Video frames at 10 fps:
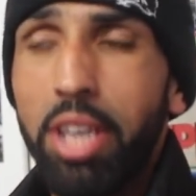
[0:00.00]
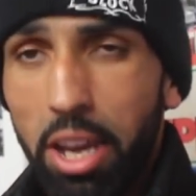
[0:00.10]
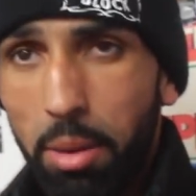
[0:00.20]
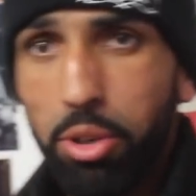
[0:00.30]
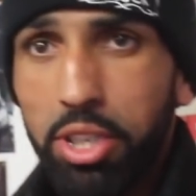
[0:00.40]

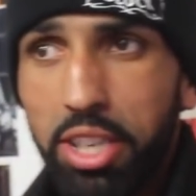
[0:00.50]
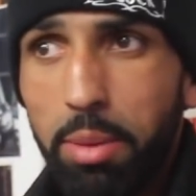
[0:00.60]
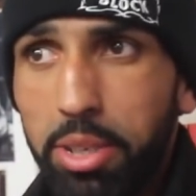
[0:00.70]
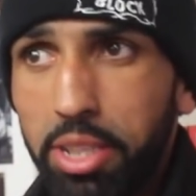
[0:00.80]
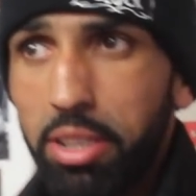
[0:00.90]
Yeah, I'm looking to
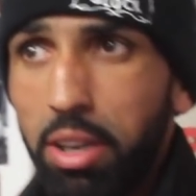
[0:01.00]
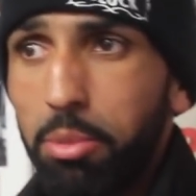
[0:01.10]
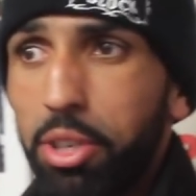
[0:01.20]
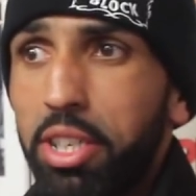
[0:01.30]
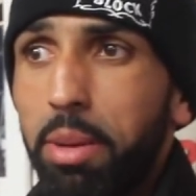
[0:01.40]
get busy. I'm
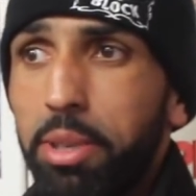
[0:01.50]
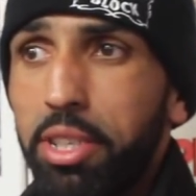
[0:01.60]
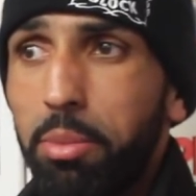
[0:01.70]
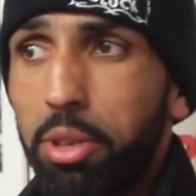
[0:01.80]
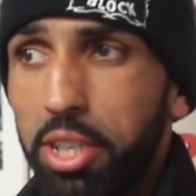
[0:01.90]
looking to get
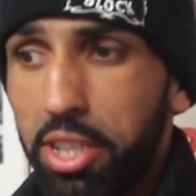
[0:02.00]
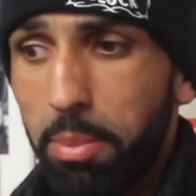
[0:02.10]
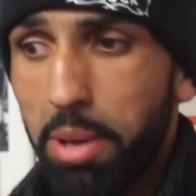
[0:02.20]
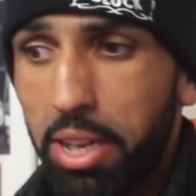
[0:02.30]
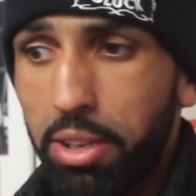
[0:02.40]
busy. I'm looking to
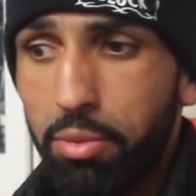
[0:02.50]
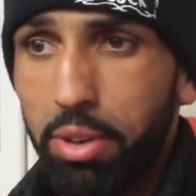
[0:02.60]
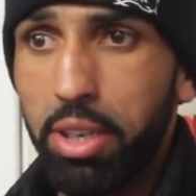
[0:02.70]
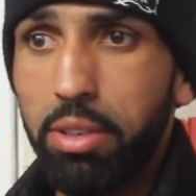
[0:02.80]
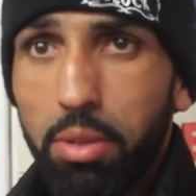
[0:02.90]
get back in the
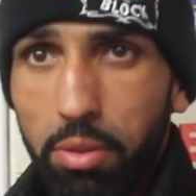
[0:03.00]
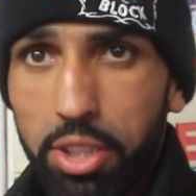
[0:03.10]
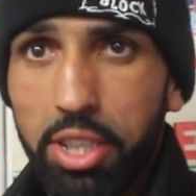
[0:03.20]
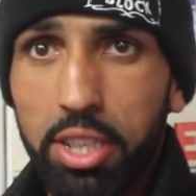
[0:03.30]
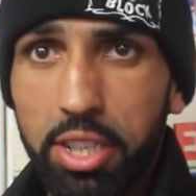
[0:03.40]
ring.
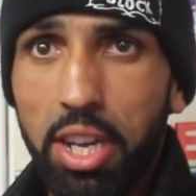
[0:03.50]
Obviously, this